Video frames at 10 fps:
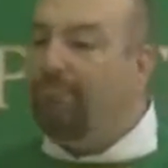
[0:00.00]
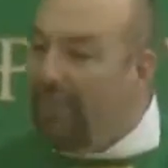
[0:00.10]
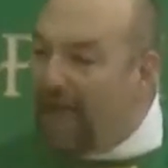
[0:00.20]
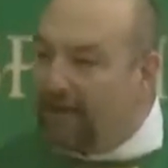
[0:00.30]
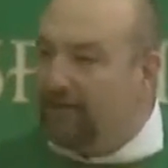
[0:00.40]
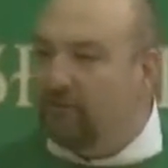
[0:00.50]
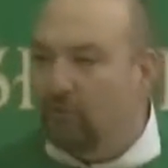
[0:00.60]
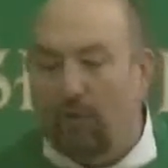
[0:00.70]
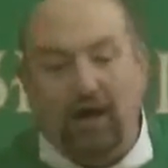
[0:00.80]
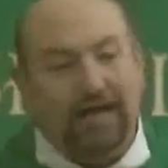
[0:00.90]
That is
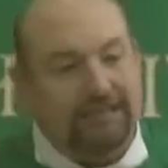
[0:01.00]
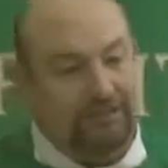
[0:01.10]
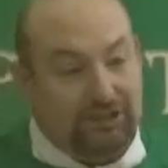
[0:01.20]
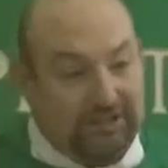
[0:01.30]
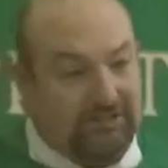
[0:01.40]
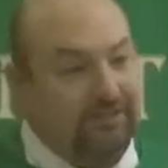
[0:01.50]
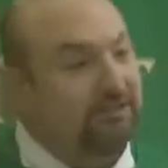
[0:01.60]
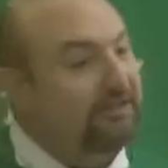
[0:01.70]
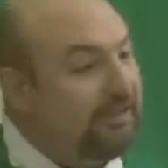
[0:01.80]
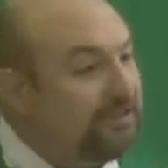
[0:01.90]
why
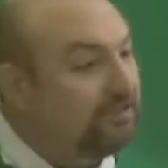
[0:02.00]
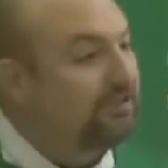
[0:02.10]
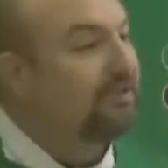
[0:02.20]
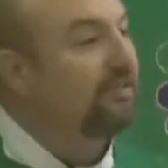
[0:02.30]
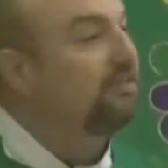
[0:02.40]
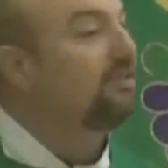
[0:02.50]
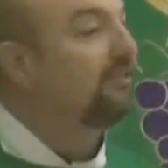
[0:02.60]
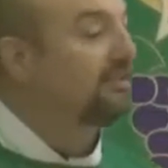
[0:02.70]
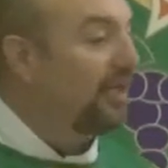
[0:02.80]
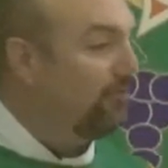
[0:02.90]
Jesus teaches his
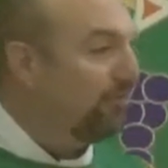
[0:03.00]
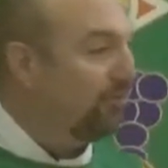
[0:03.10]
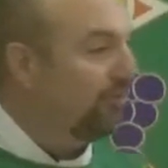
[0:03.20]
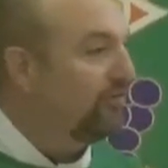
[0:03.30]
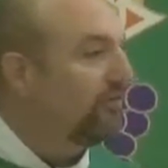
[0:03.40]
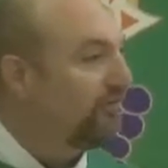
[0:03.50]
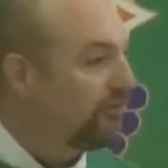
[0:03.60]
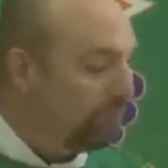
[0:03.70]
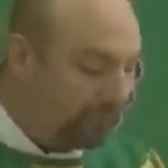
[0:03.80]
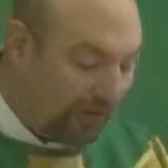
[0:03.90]
disciples
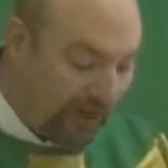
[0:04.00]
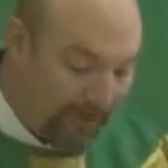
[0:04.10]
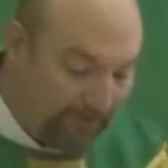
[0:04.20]
to pray.